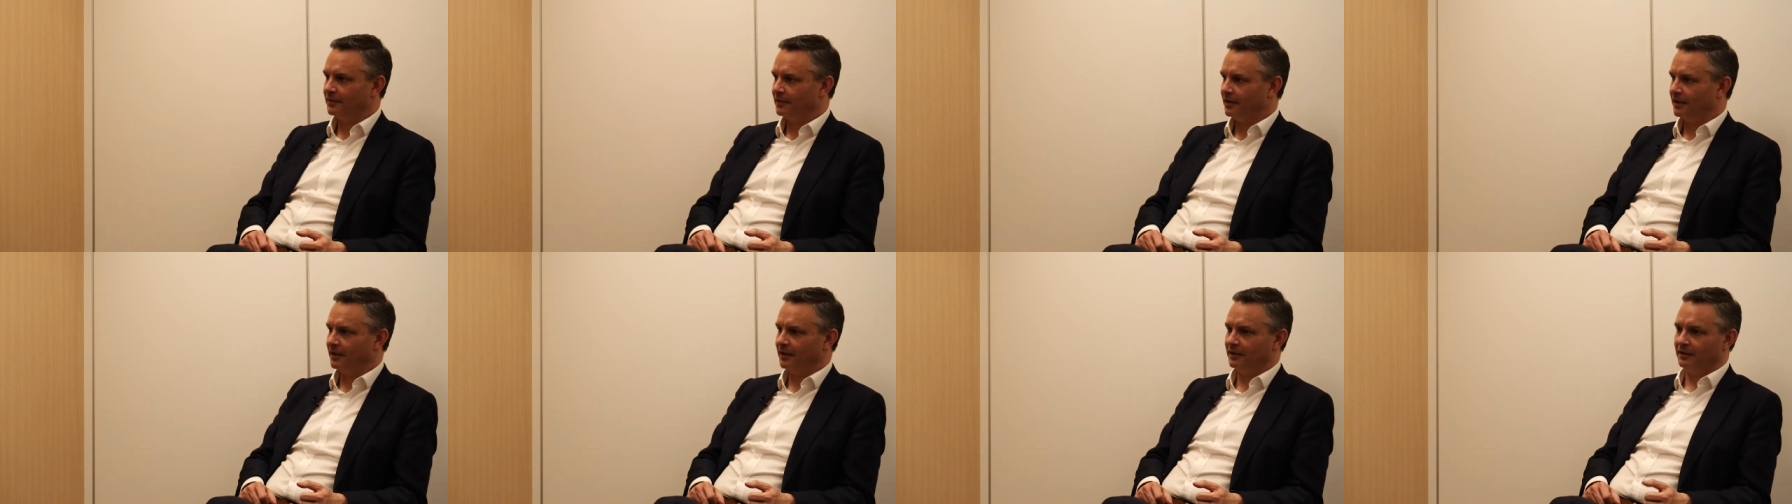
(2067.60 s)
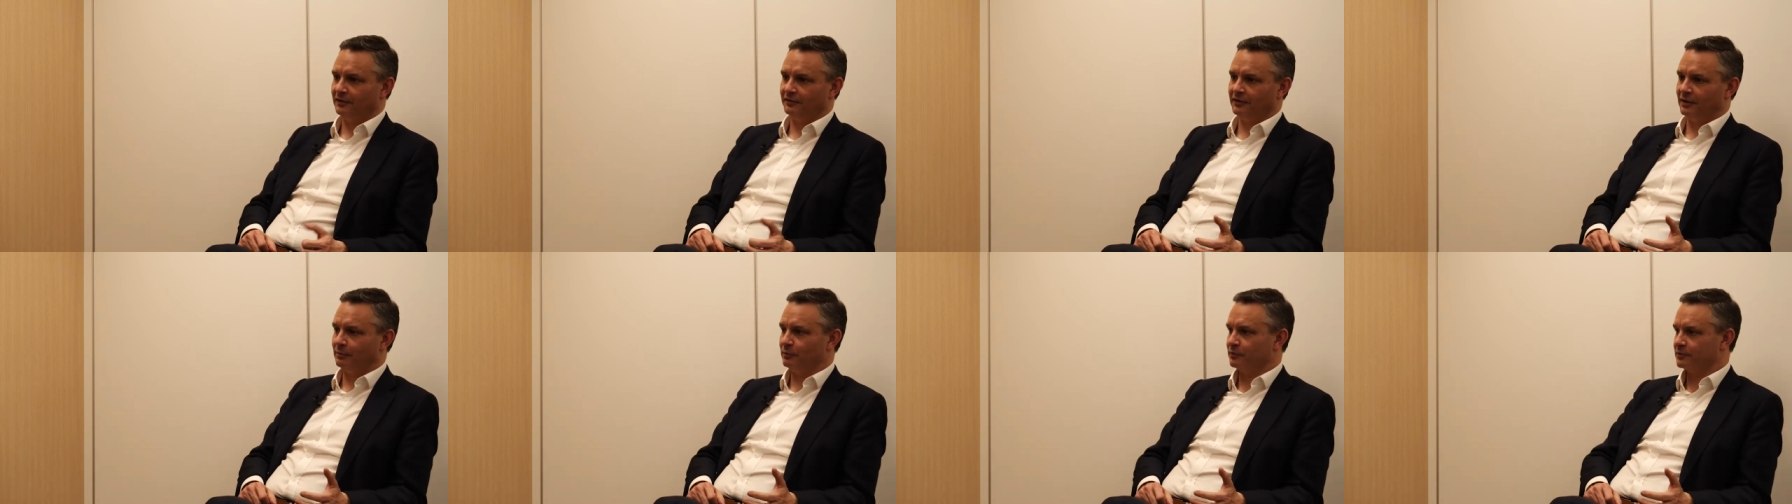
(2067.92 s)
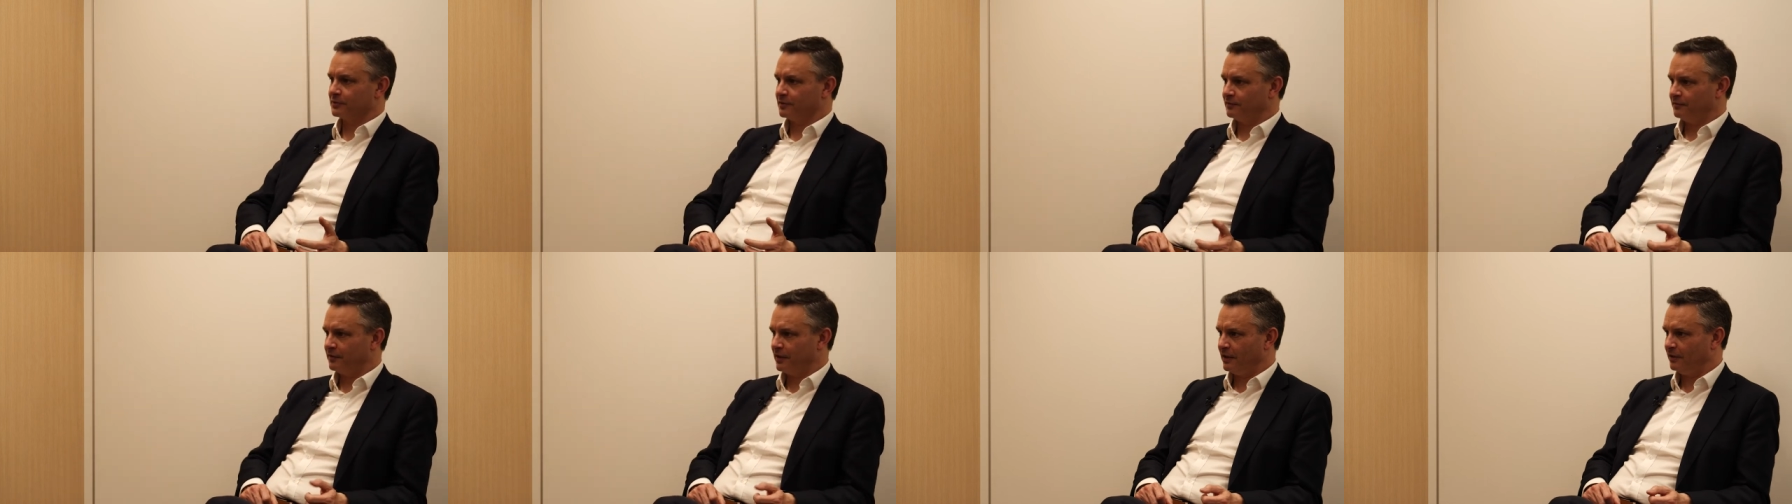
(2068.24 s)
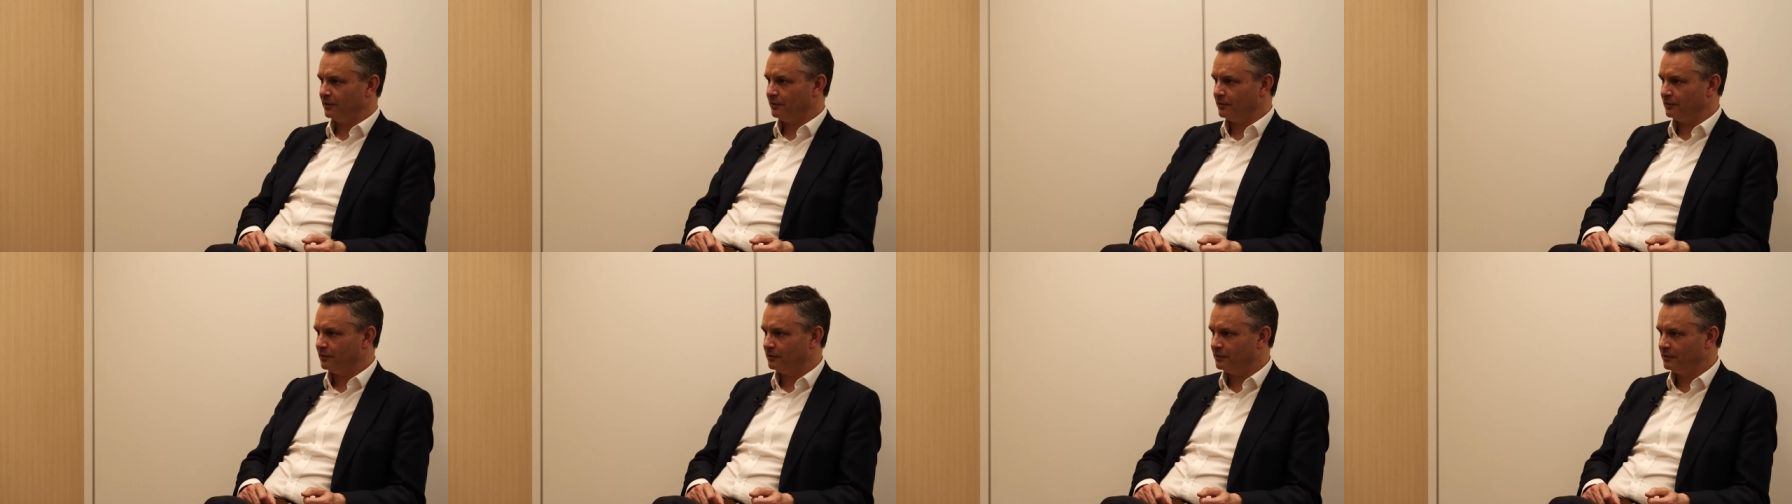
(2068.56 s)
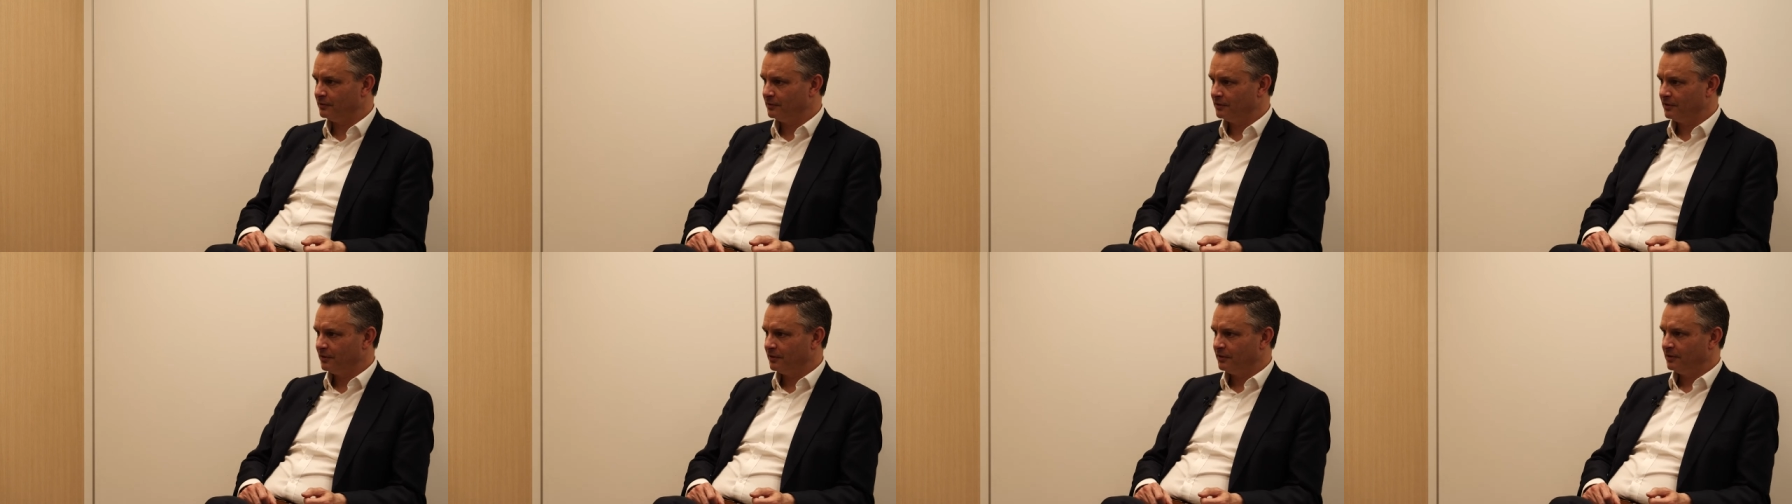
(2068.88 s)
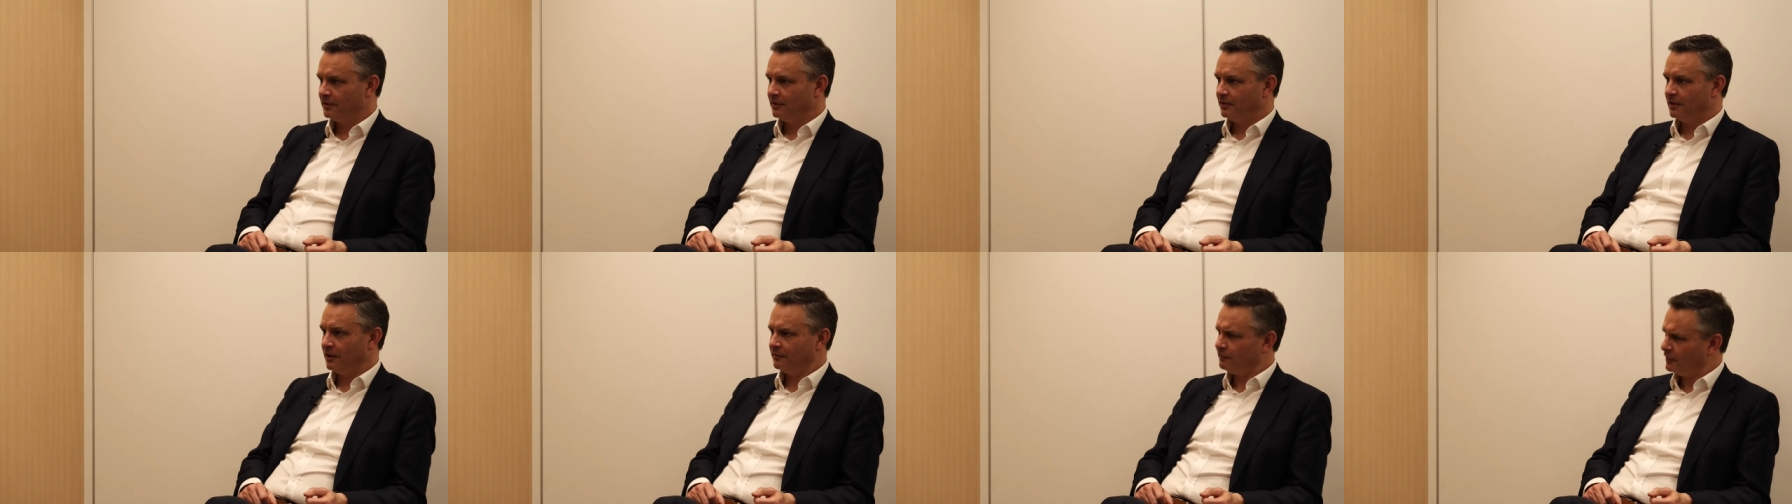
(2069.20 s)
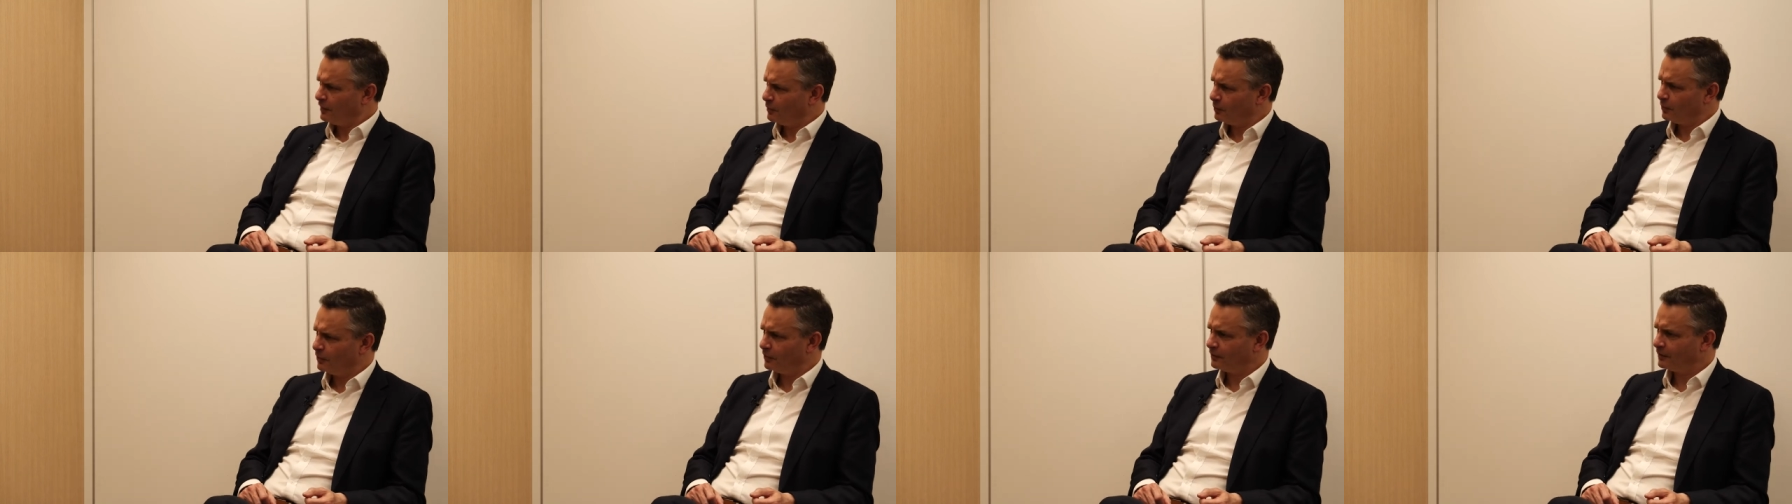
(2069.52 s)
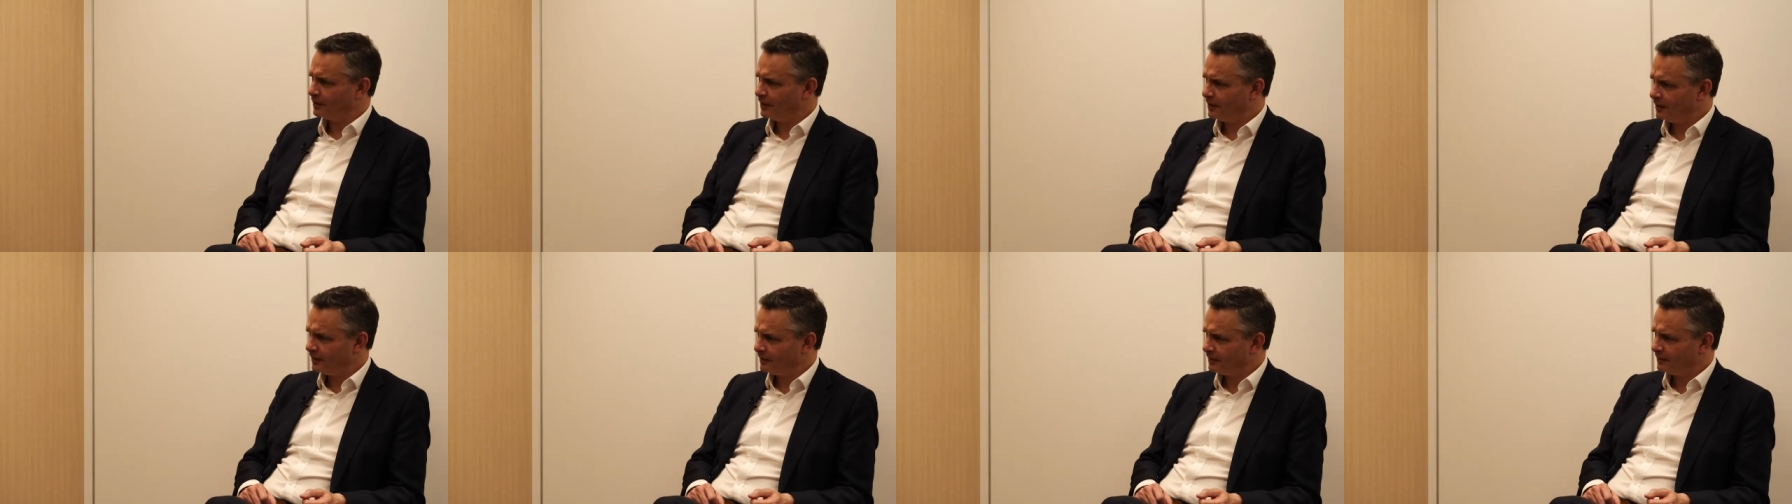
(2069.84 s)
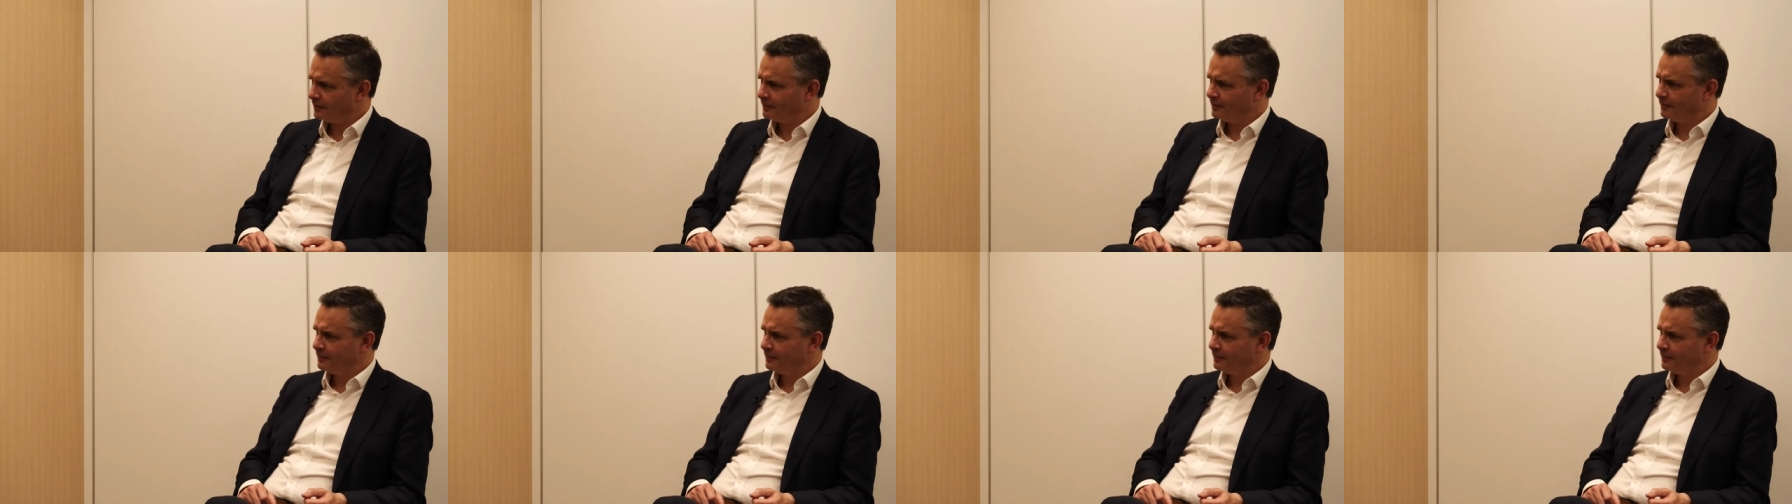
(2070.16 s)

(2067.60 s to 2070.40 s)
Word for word: and it doubles in value, have I worked hard?